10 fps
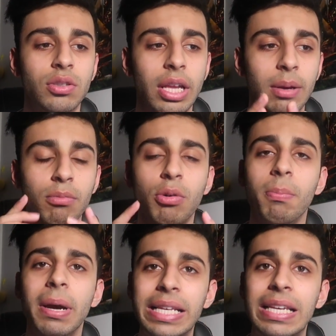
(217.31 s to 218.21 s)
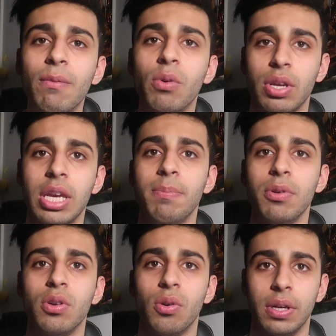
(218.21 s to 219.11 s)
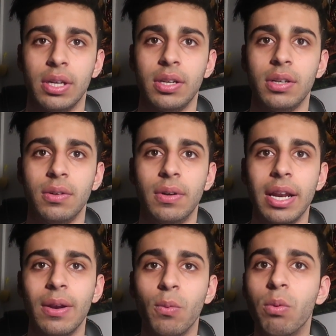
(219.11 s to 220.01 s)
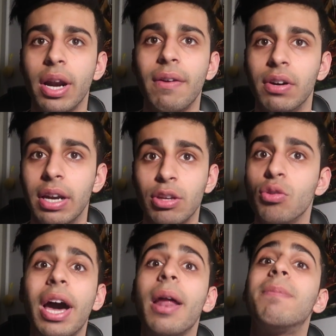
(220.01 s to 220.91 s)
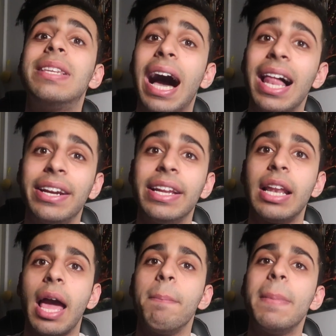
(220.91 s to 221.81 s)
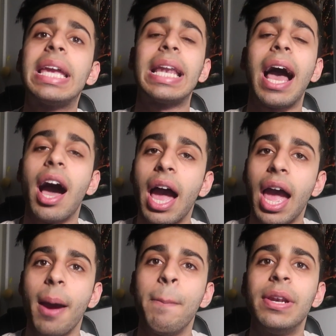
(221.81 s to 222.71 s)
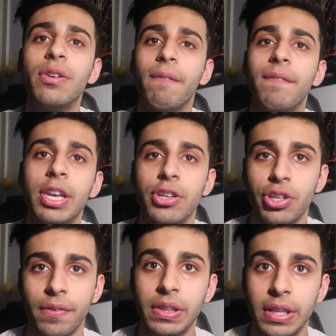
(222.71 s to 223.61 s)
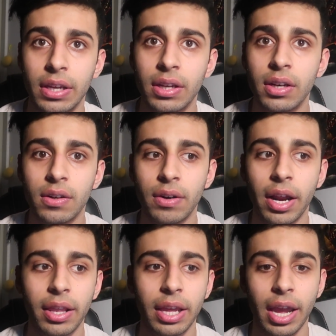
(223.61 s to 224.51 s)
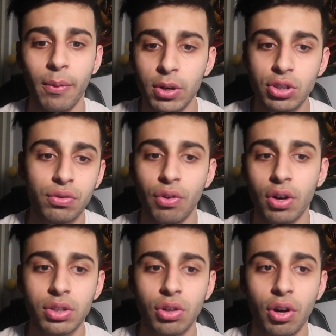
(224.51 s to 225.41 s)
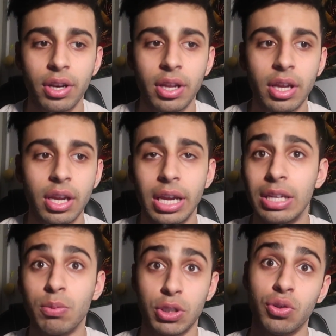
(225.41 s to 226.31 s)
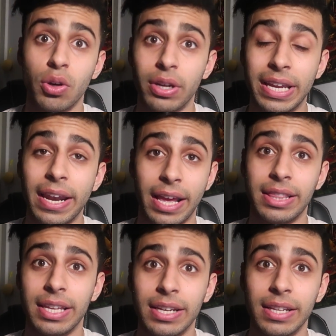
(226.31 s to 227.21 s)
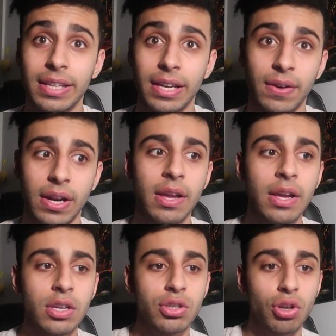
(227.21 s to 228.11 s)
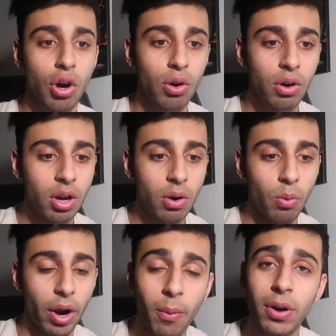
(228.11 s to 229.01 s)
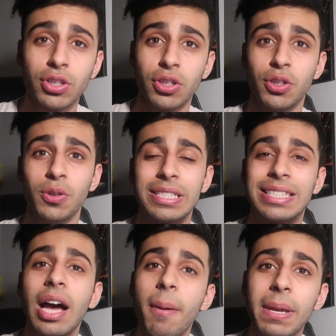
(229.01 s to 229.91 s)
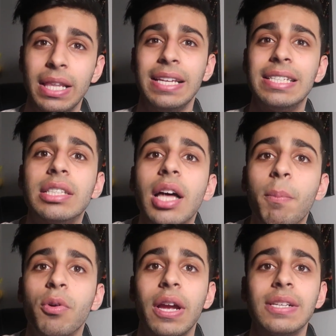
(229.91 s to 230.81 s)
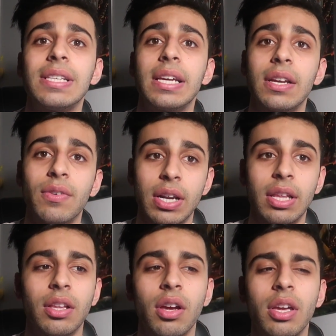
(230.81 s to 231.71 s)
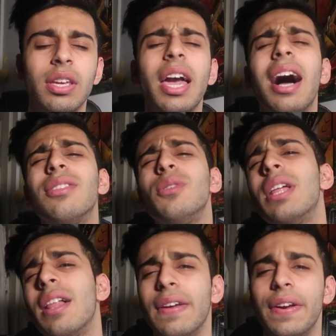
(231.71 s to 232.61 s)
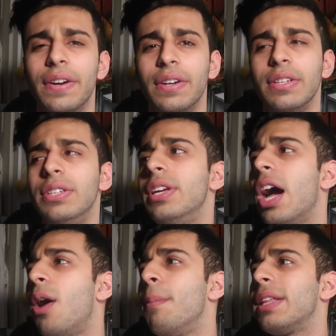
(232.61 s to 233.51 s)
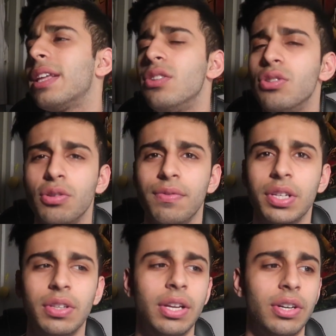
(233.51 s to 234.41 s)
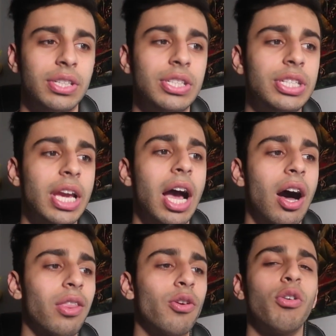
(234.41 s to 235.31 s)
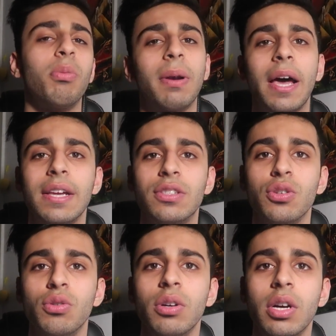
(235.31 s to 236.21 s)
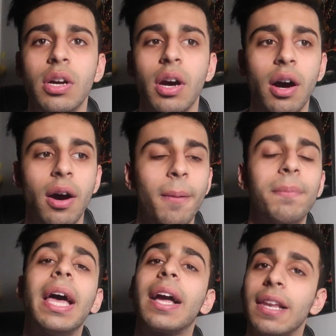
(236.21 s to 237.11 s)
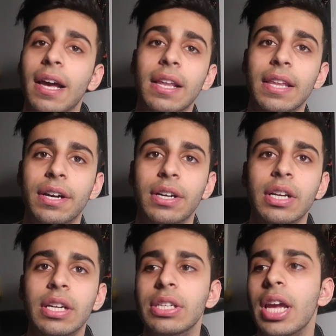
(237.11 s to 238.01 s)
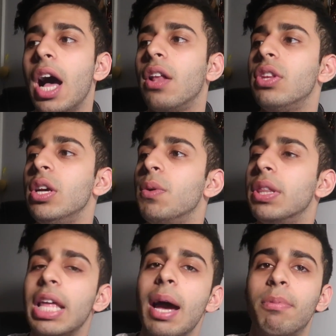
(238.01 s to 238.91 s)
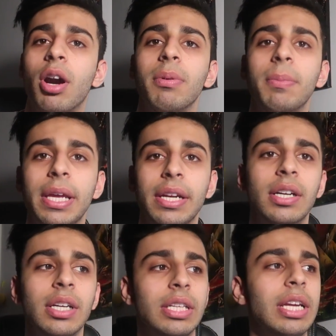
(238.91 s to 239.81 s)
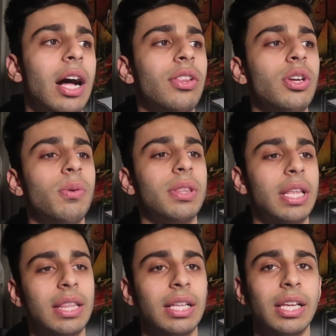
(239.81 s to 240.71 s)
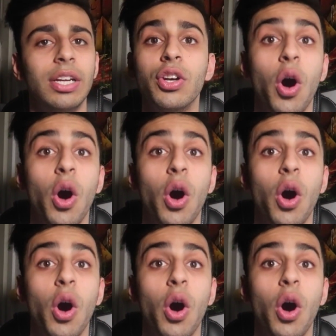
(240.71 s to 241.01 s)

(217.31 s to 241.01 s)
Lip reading: So momentum will keep you going, right? Whatever, you gotta dial it in and make it a habit to finish everything, right? And what you focus on is what you'll get at the end of the day, right? So what I want you to do is stop being lazy, stop procrastinating, right? Yeah, I'll do that later. Yeah, I'll make that YouTube video later. Yeah, I'll go reply to that client later. Yeah, I'll deal with that problem later. Yeah, I'll deal with that thing later.